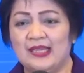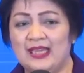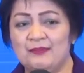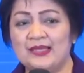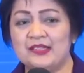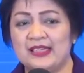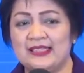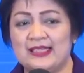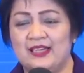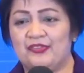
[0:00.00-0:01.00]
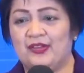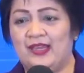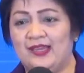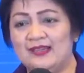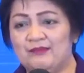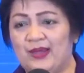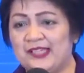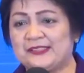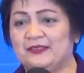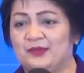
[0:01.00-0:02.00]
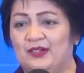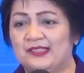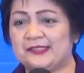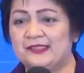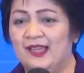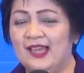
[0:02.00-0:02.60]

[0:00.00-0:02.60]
Even green leafy vegetables,